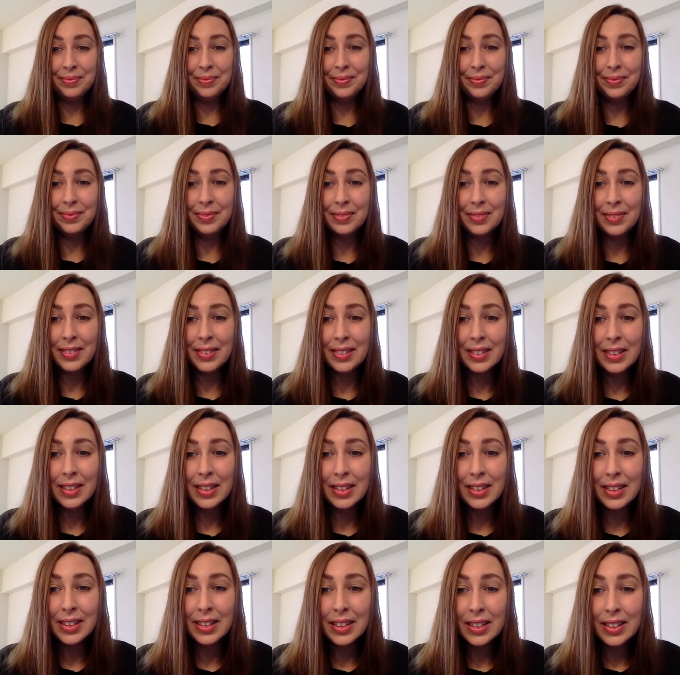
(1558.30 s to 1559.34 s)

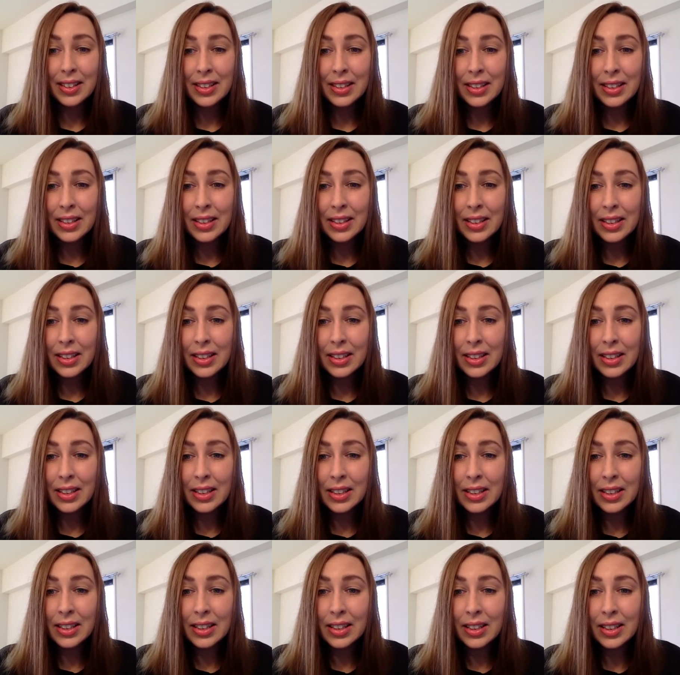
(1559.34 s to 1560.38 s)

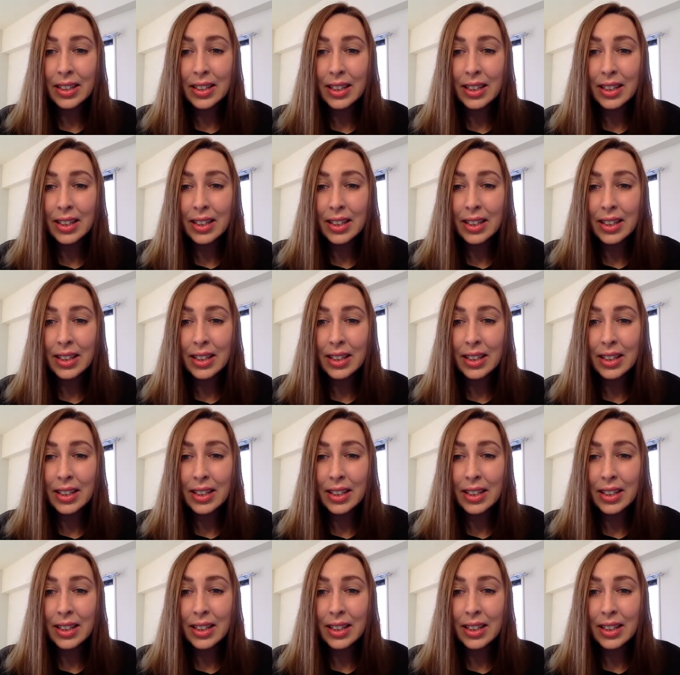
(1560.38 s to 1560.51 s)
Nothing is said.